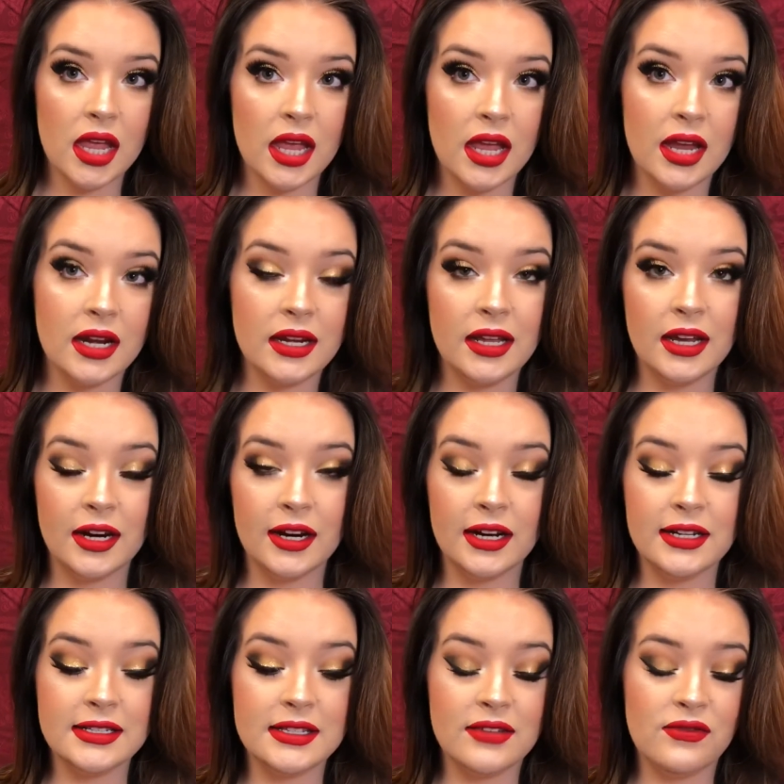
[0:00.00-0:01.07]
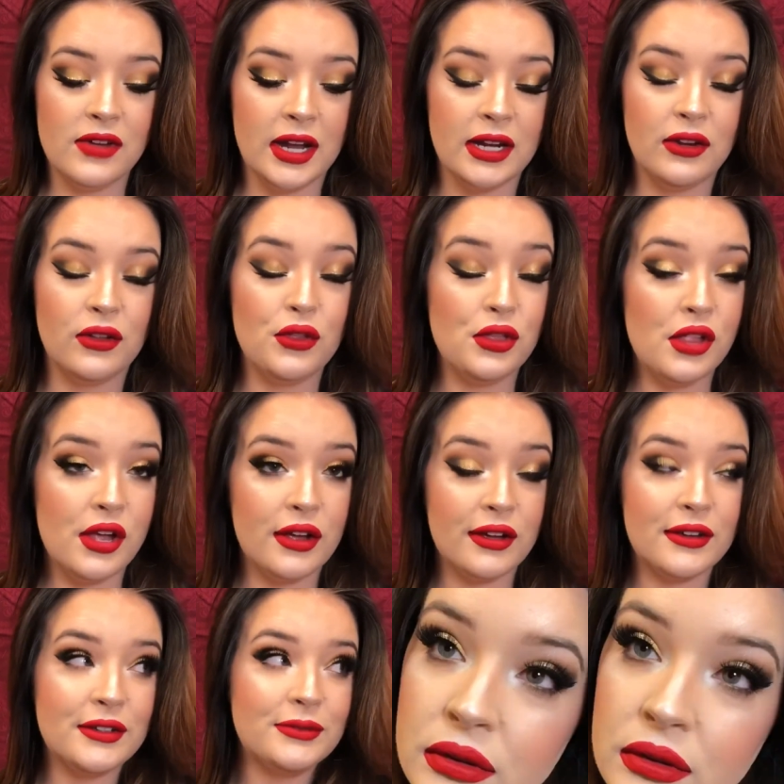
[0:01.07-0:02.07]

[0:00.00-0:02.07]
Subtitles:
And here is the final look.